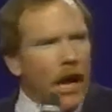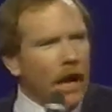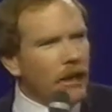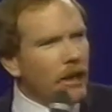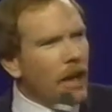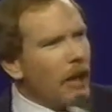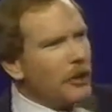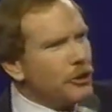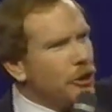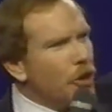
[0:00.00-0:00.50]

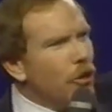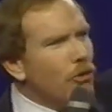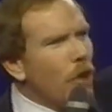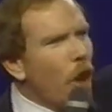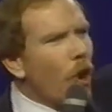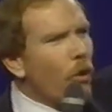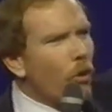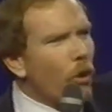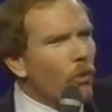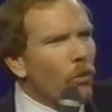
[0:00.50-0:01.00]
Unless you
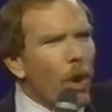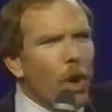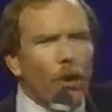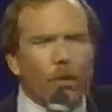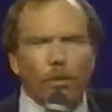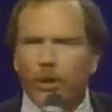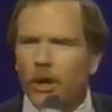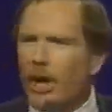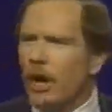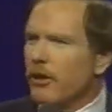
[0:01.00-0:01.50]
know the
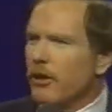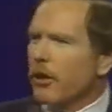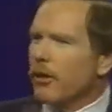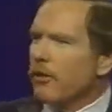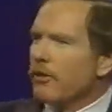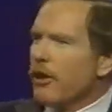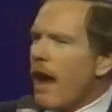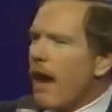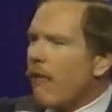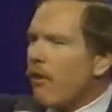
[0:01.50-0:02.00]
root,
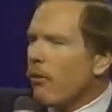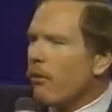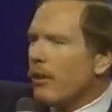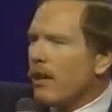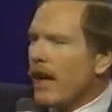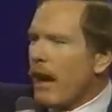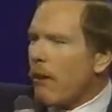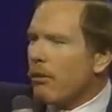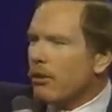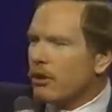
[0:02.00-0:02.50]
you'll never
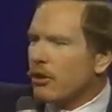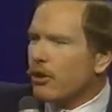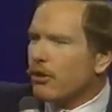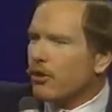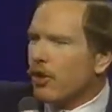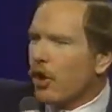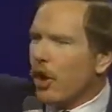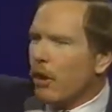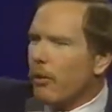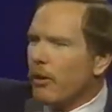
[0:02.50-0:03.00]
be able to
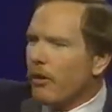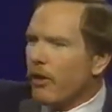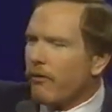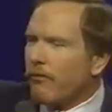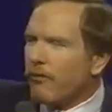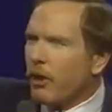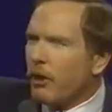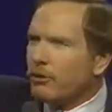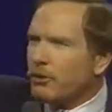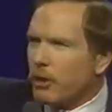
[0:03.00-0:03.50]
determine the
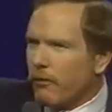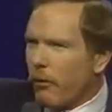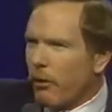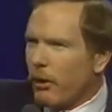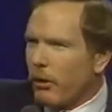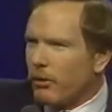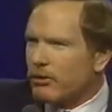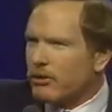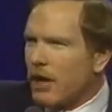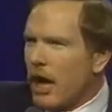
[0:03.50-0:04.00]
future
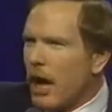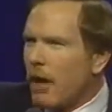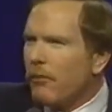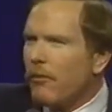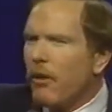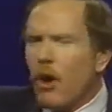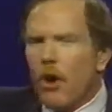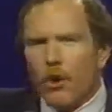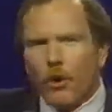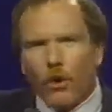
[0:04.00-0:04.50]
for
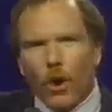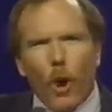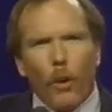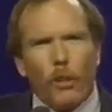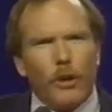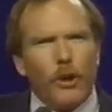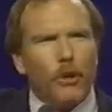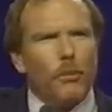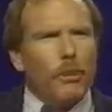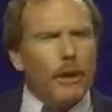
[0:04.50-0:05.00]
yourself,
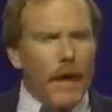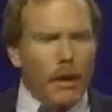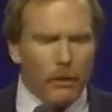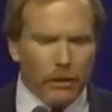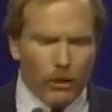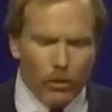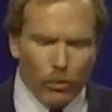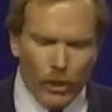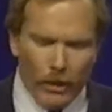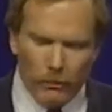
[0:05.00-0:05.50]
nor will you be
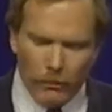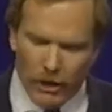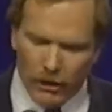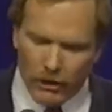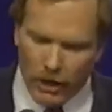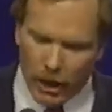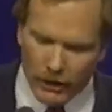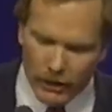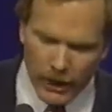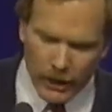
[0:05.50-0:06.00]
able to
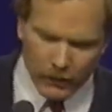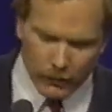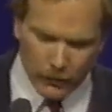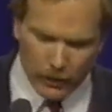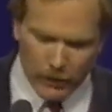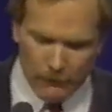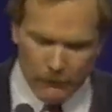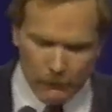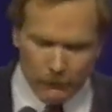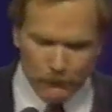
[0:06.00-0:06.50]
rebuild our
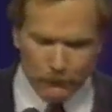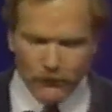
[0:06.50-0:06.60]
country.